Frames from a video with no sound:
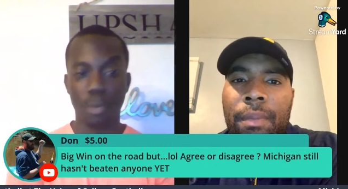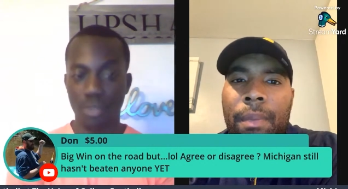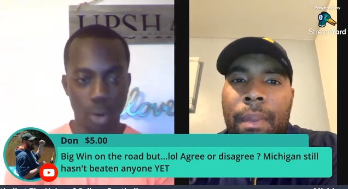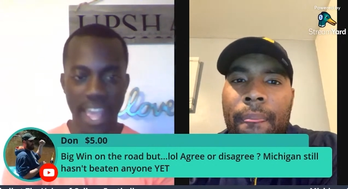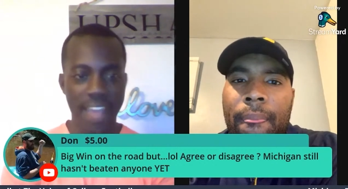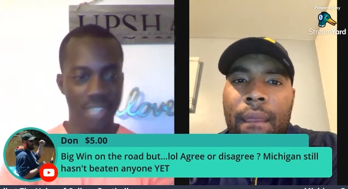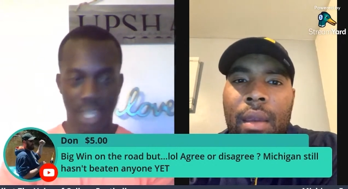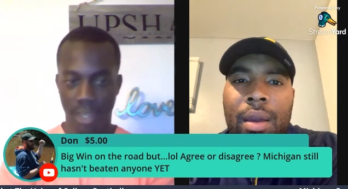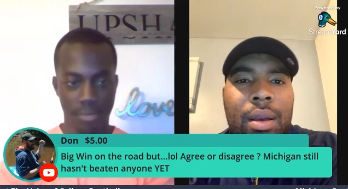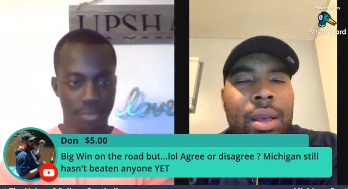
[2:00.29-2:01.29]
Speaker 1: before
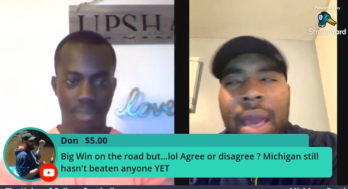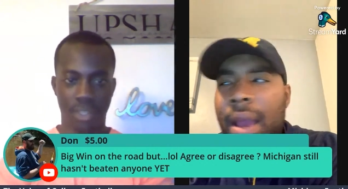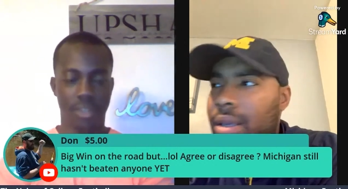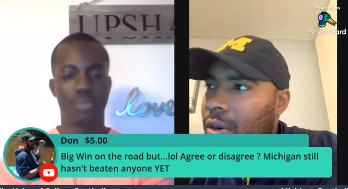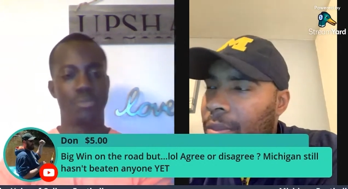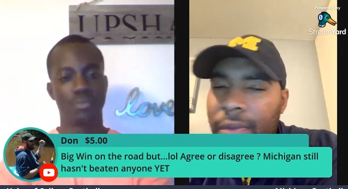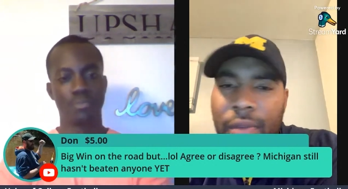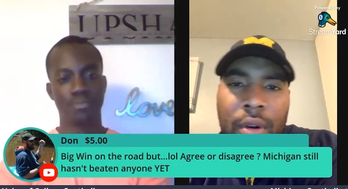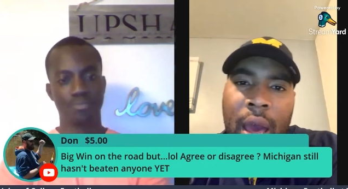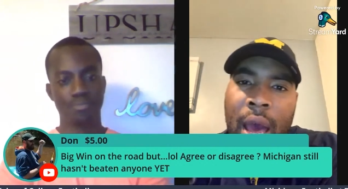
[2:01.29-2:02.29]
halftime.
Speaker 2: Games over
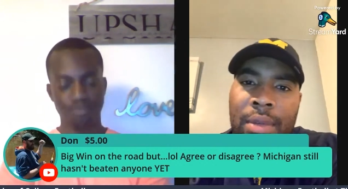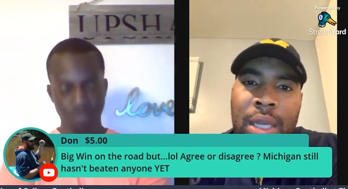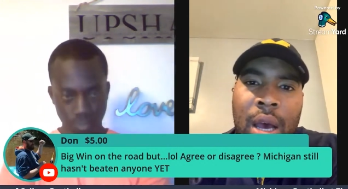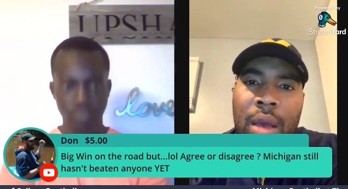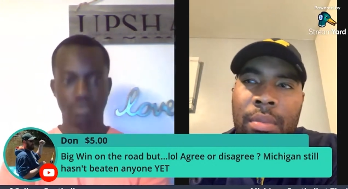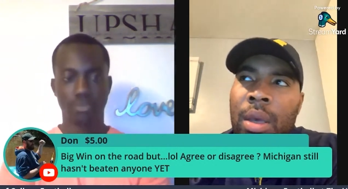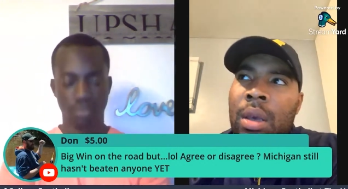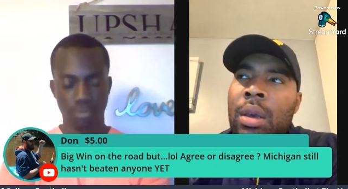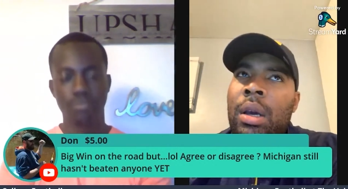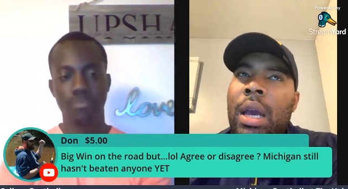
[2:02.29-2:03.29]
before halftime.
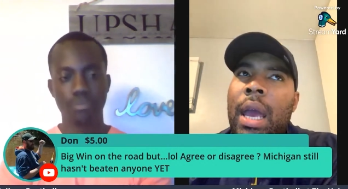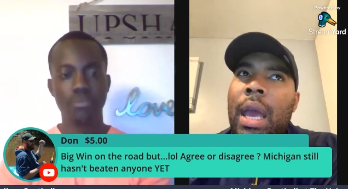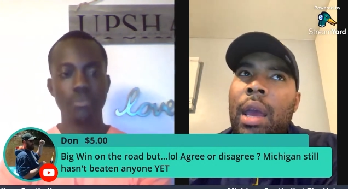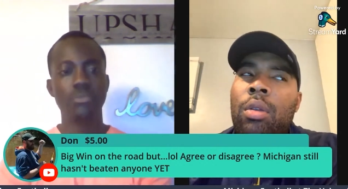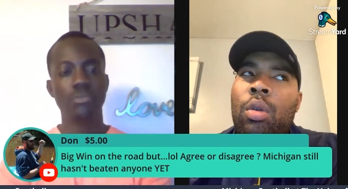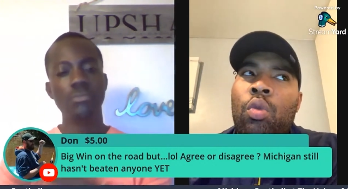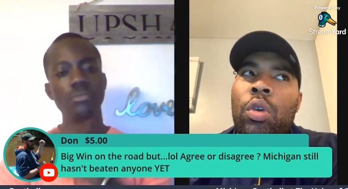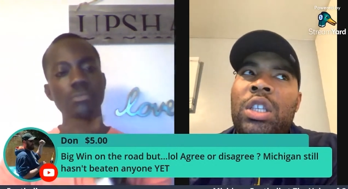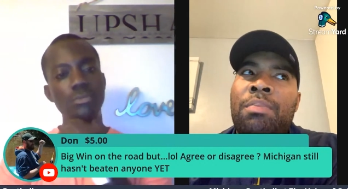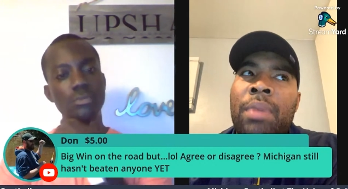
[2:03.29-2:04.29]
And
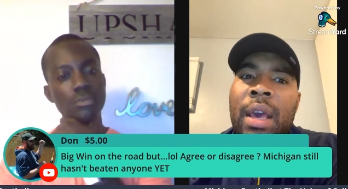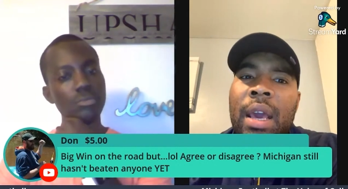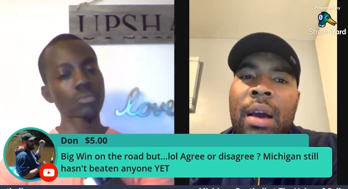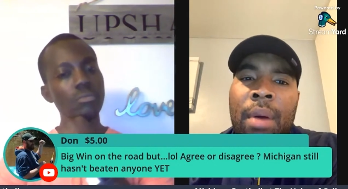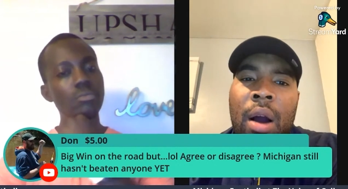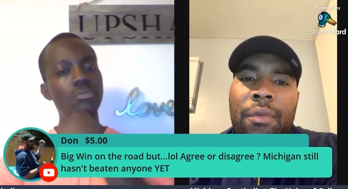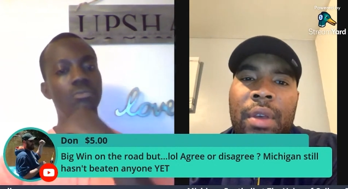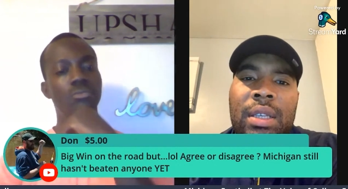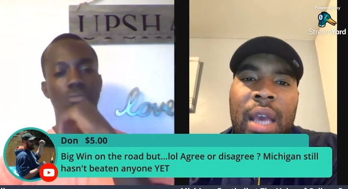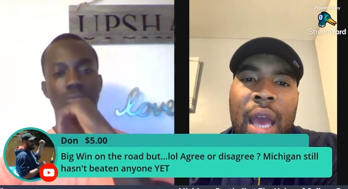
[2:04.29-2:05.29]
what's big
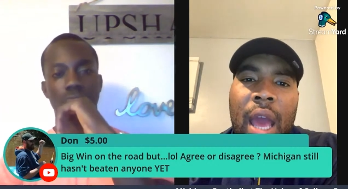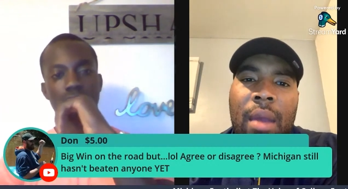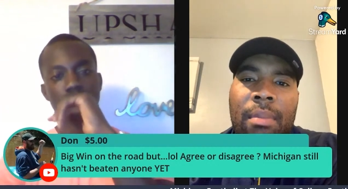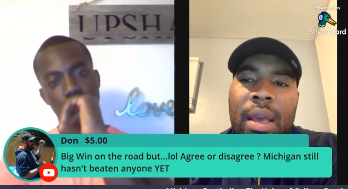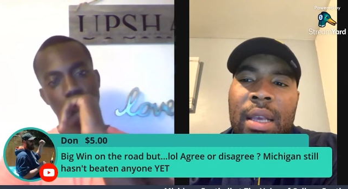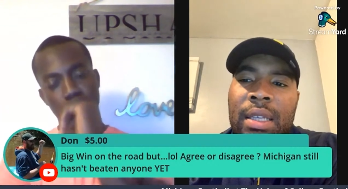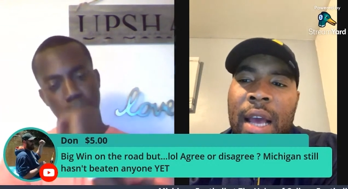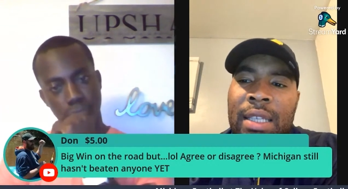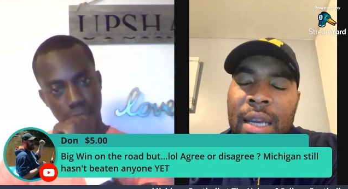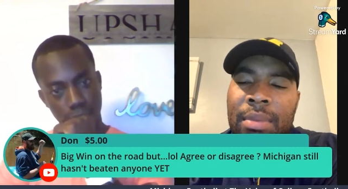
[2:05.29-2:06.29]
about this game is
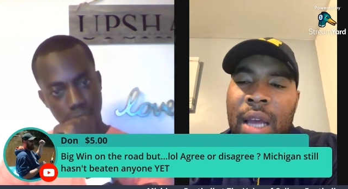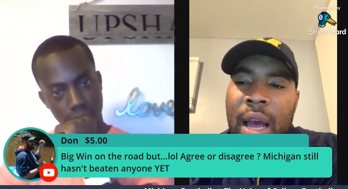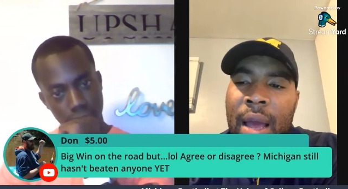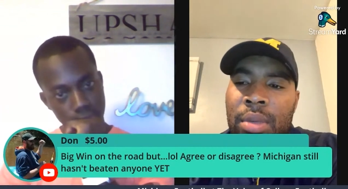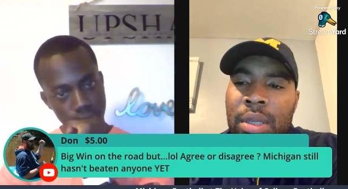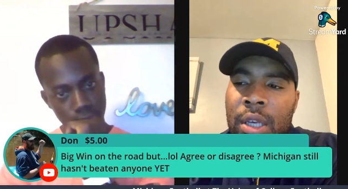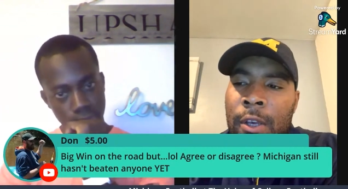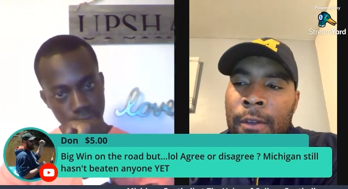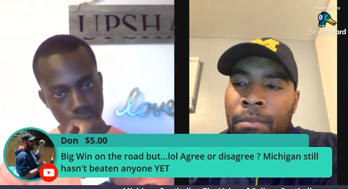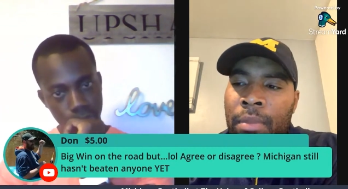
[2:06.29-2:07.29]
that sometimes
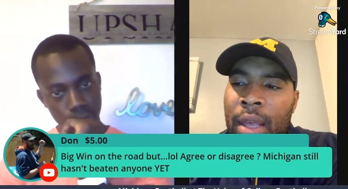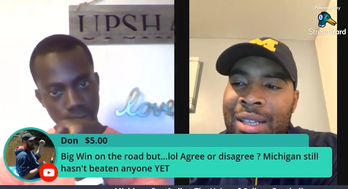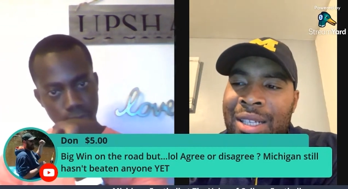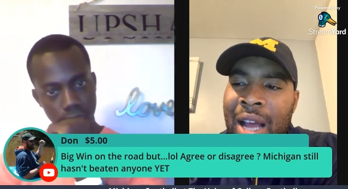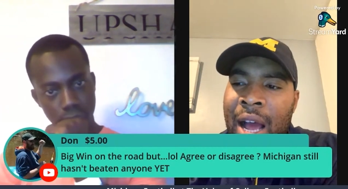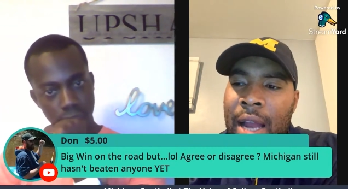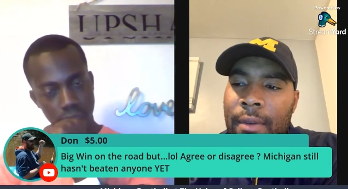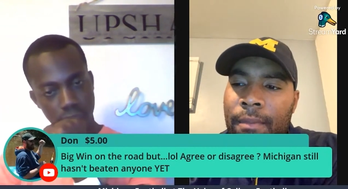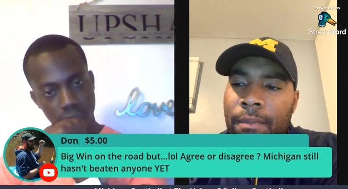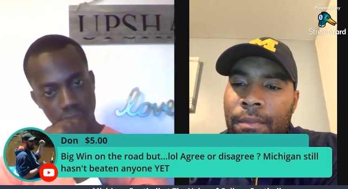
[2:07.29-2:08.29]
it's
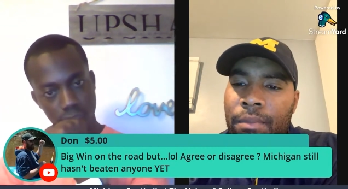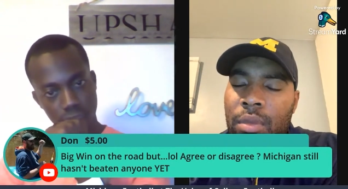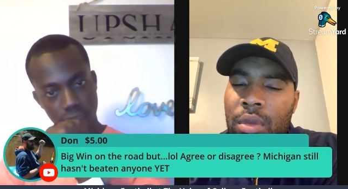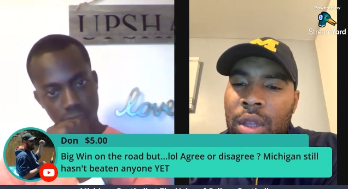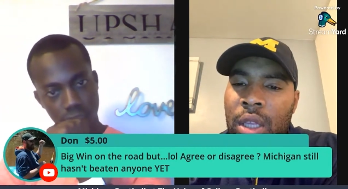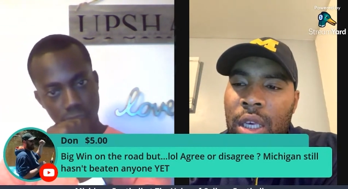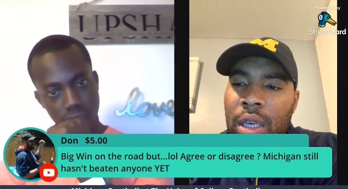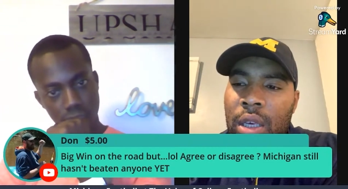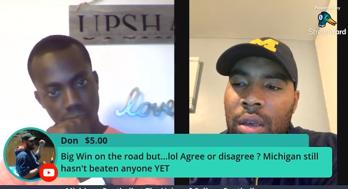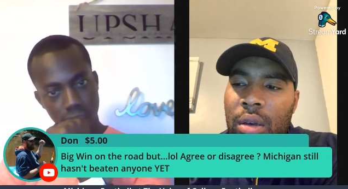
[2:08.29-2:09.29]
not
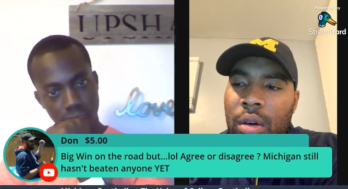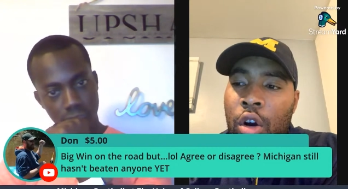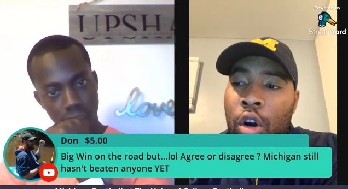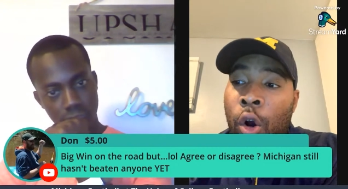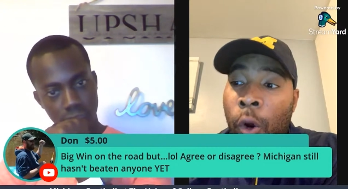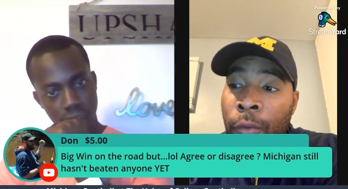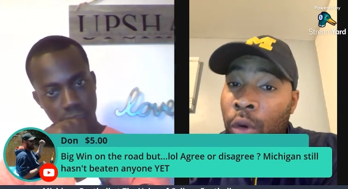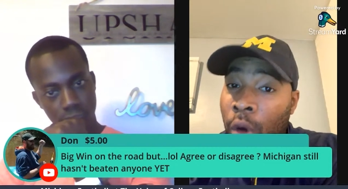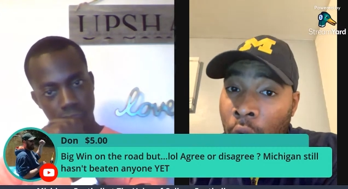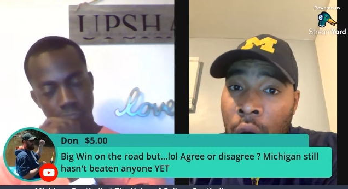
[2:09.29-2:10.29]
the
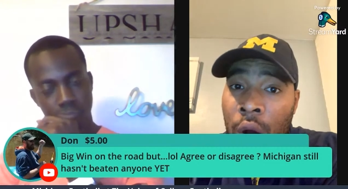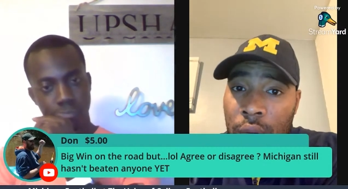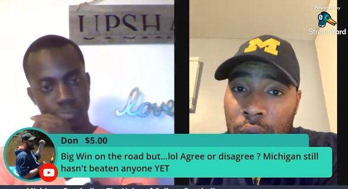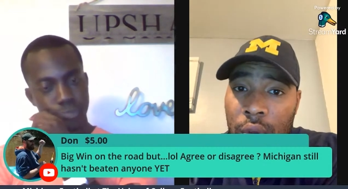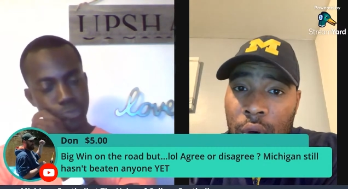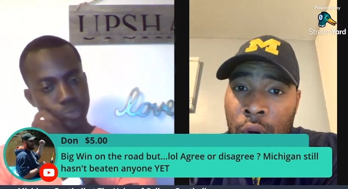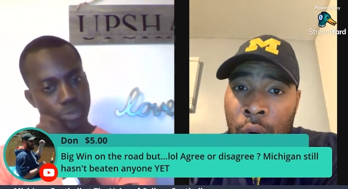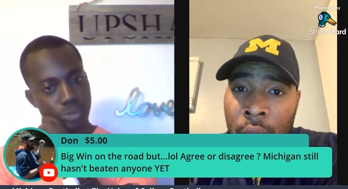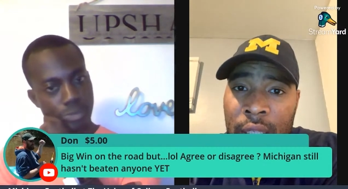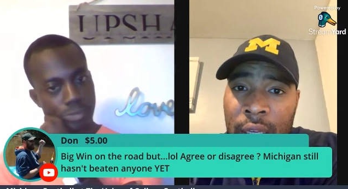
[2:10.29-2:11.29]
overall
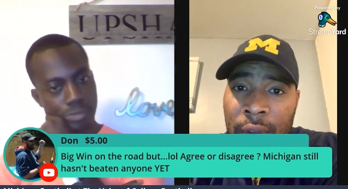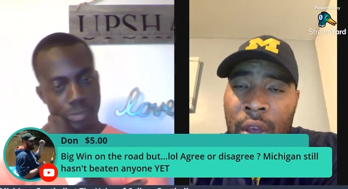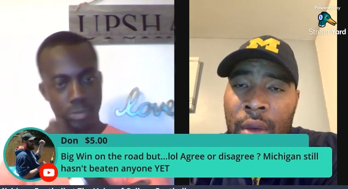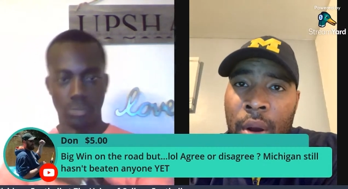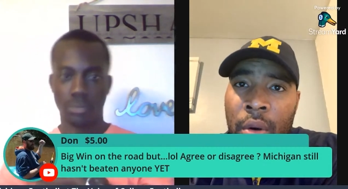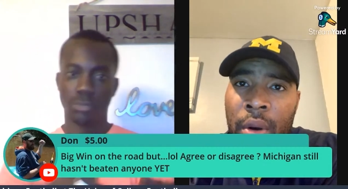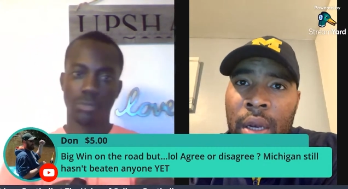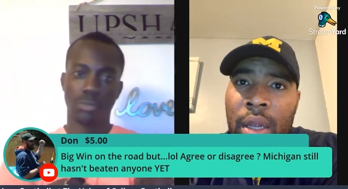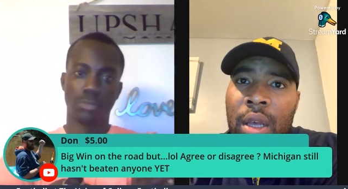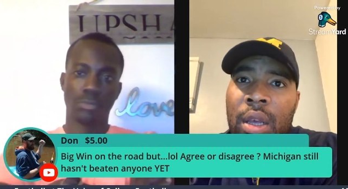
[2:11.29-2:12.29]
quality of the opponent,